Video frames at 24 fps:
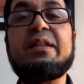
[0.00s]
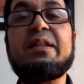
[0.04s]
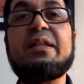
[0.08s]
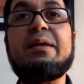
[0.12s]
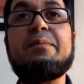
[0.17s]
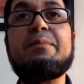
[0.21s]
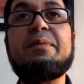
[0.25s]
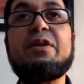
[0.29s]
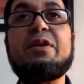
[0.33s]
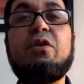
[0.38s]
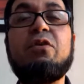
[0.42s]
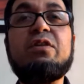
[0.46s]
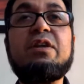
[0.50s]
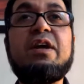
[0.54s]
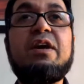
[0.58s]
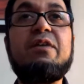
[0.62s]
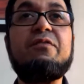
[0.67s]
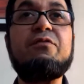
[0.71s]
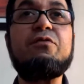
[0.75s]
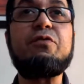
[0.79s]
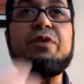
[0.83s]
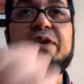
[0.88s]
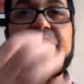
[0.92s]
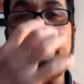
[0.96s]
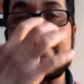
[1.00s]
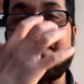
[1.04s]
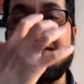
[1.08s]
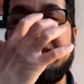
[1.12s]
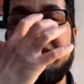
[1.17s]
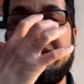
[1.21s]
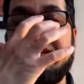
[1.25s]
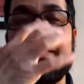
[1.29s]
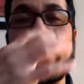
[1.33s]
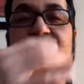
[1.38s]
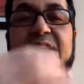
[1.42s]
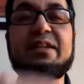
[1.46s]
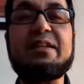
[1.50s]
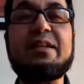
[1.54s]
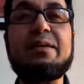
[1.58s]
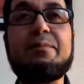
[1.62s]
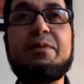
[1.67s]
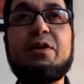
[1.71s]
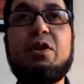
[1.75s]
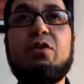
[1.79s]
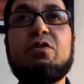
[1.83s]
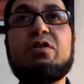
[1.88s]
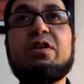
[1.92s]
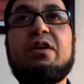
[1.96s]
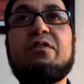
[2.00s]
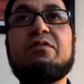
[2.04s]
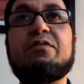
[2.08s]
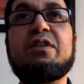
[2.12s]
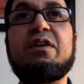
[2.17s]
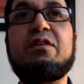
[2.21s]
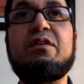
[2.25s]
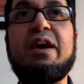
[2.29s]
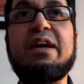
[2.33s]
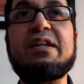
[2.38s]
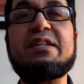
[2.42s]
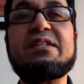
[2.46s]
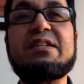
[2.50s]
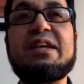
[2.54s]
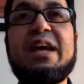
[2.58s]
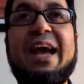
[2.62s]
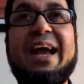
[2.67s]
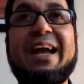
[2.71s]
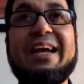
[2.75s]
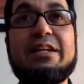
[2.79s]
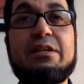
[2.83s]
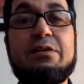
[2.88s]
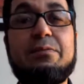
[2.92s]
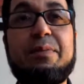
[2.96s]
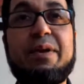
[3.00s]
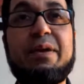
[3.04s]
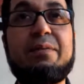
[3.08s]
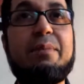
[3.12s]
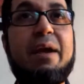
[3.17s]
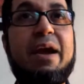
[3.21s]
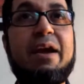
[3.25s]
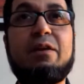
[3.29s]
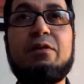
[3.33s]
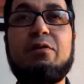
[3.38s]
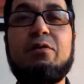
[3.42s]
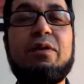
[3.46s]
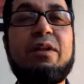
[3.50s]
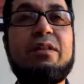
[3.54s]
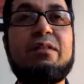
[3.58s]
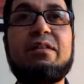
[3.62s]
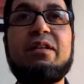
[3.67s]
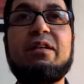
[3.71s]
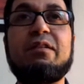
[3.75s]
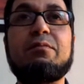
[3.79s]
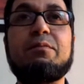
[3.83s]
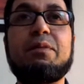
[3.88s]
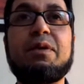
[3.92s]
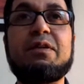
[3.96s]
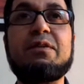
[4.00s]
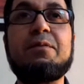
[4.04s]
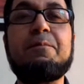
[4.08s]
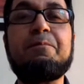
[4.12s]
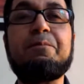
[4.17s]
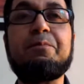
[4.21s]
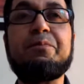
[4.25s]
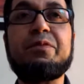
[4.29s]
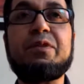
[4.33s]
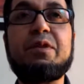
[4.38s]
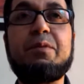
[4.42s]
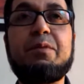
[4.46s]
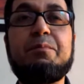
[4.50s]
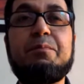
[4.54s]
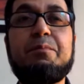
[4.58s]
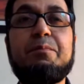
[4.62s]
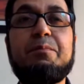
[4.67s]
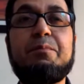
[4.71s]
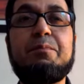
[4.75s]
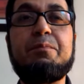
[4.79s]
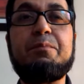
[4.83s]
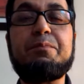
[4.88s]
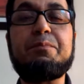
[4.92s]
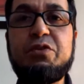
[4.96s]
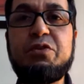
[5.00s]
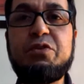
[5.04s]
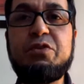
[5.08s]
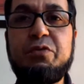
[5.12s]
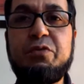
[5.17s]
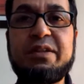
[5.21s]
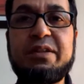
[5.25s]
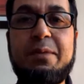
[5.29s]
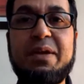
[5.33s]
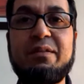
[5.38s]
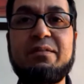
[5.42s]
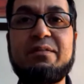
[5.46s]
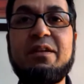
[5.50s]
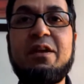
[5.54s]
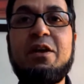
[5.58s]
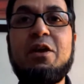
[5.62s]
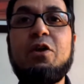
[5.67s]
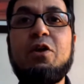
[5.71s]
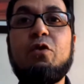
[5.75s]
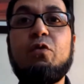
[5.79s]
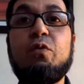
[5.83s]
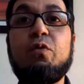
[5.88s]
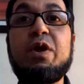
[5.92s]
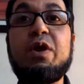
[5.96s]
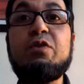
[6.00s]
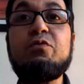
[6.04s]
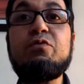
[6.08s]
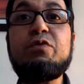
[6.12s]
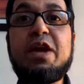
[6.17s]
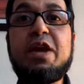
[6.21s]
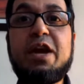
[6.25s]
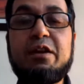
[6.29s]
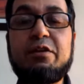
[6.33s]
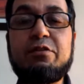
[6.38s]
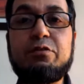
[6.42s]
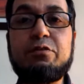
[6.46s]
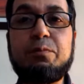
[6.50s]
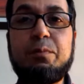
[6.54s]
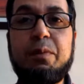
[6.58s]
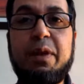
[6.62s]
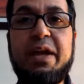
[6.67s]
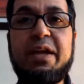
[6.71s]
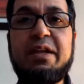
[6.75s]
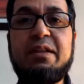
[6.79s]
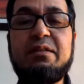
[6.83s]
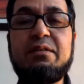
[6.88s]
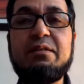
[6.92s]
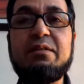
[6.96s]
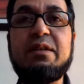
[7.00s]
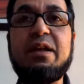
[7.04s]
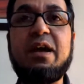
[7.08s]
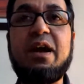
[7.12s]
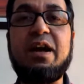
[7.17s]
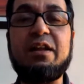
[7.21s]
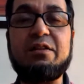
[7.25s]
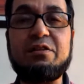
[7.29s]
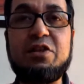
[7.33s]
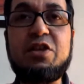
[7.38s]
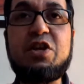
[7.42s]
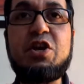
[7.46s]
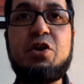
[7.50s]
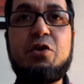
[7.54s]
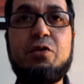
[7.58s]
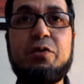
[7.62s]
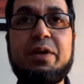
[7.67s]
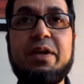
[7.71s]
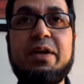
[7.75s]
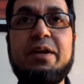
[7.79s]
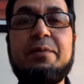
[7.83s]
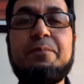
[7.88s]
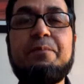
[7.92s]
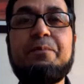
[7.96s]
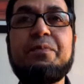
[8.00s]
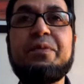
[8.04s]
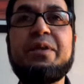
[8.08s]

they may not have, we see that they may not have the right academic background and things, but the beauty with them is when we explain a theory,